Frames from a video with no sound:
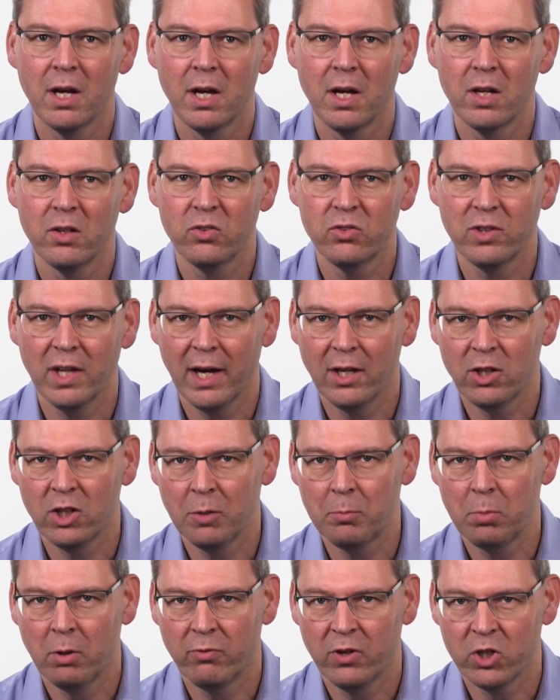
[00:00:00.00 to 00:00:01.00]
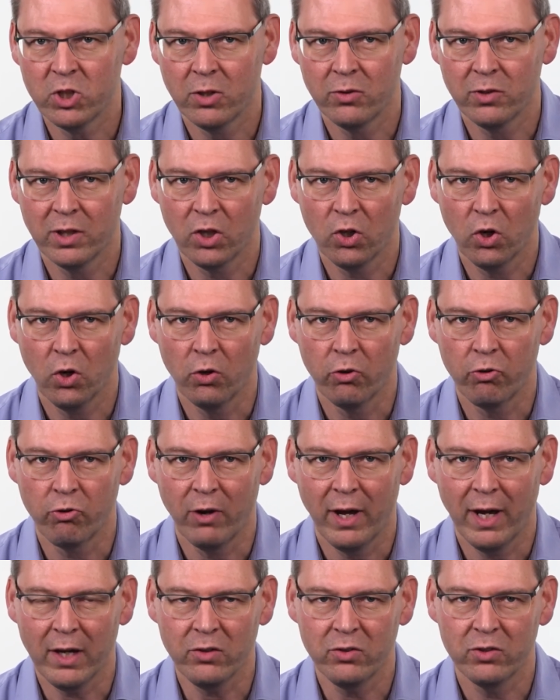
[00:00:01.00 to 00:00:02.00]
Standard provisions in
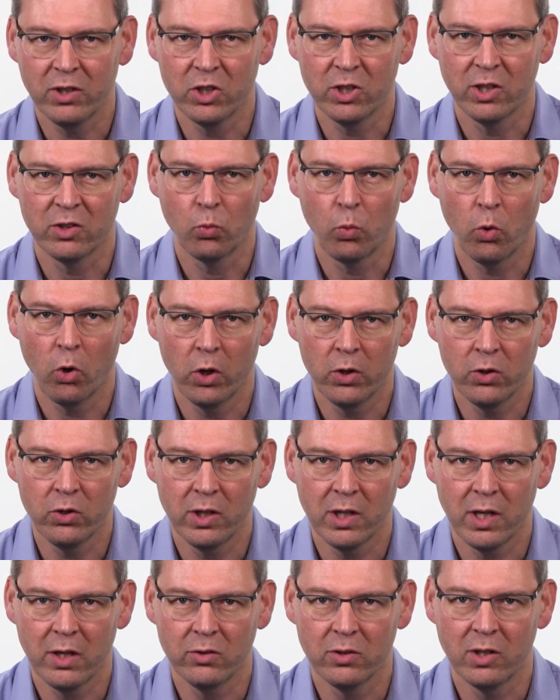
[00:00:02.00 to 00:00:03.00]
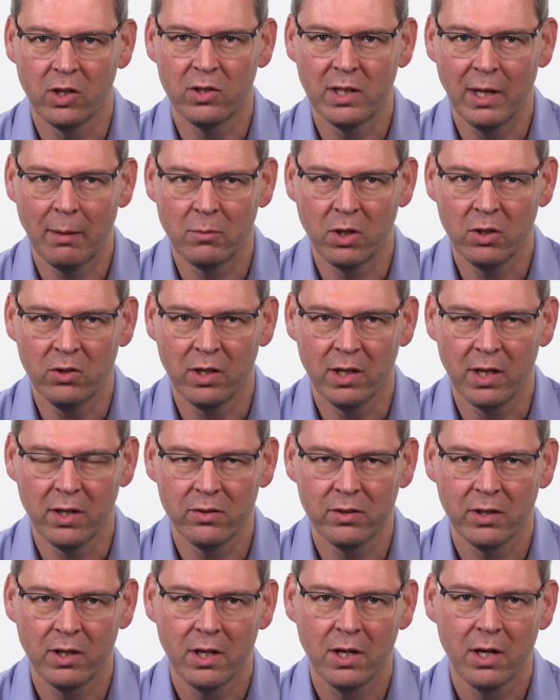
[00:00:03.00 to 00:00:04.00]
contracts such as warranties and
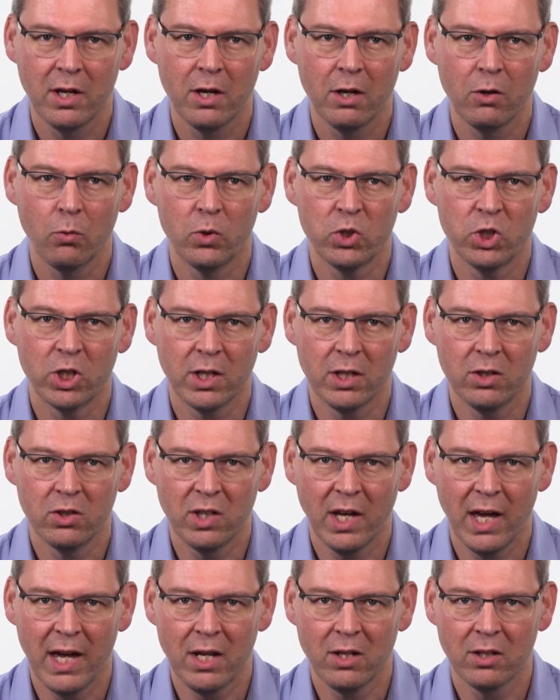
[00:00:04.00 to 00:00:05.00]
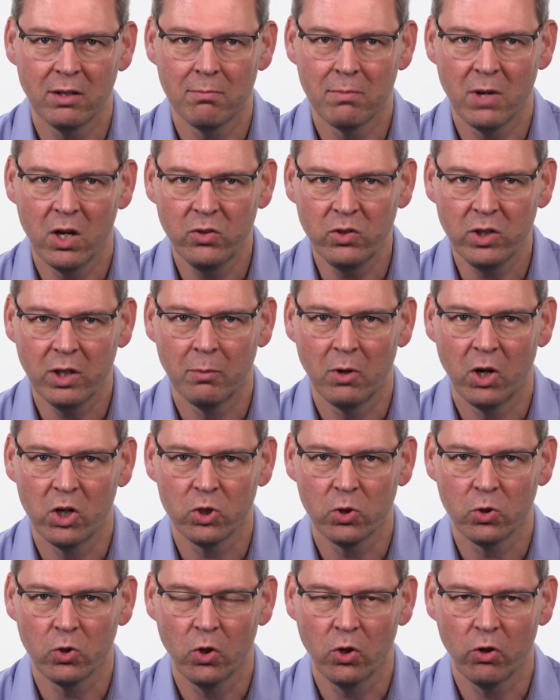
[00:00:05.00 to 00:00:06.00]
indemnities, which are contained in most
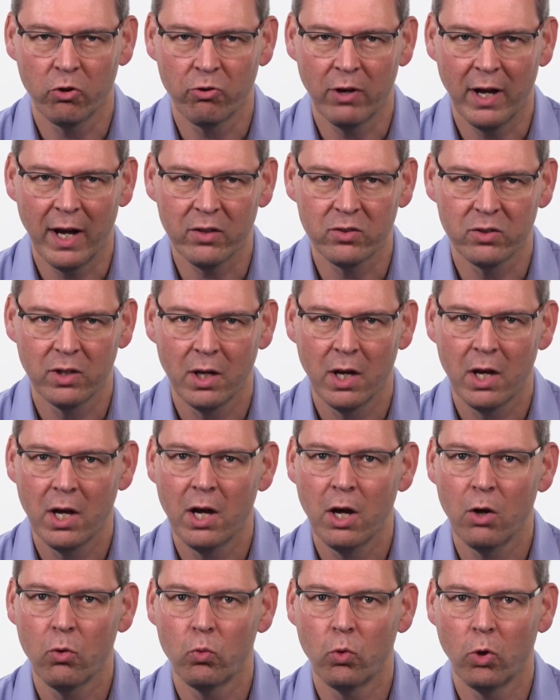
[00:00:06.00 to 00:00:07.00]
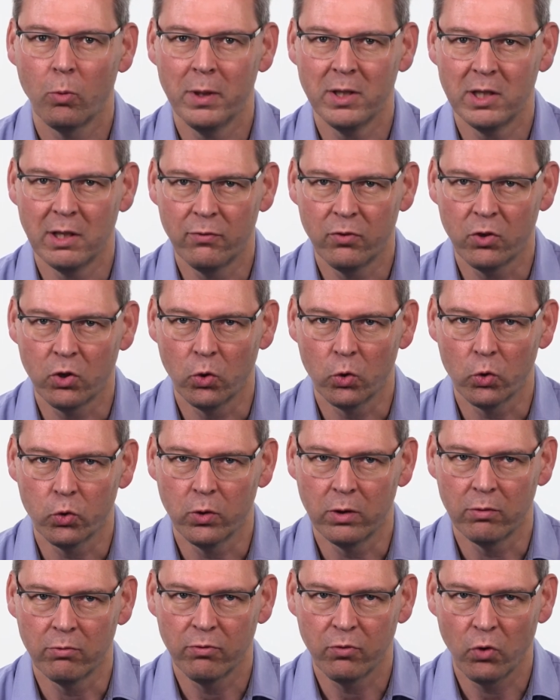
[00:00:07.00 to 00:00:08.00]
commercial contracts, will be difficult to
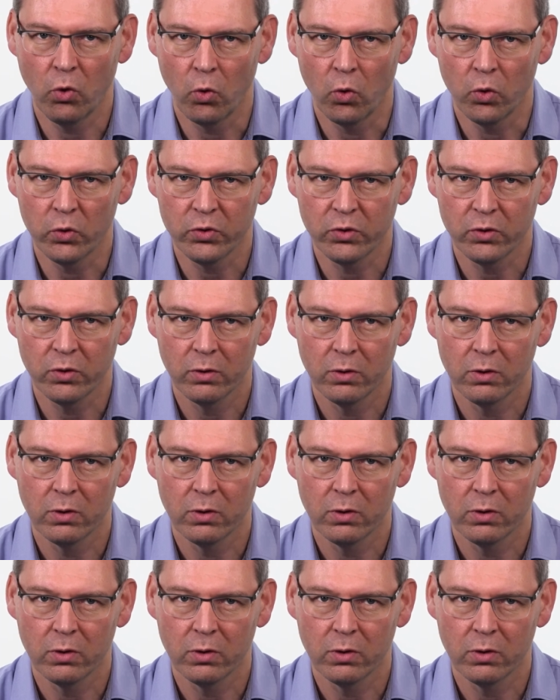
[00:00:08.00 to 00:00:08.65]
enforce.